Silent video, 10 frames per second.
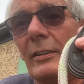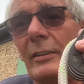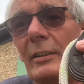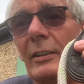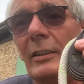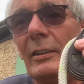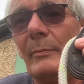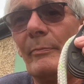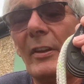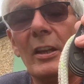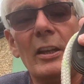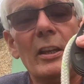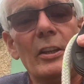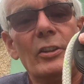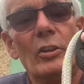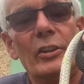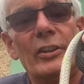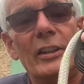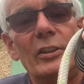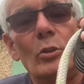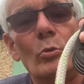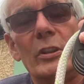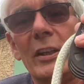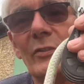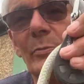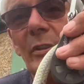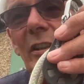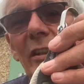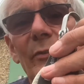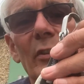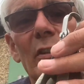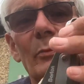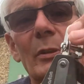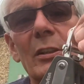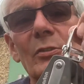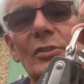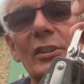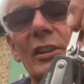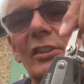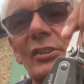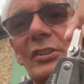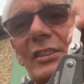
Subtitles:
The only thing you would have to be careful about is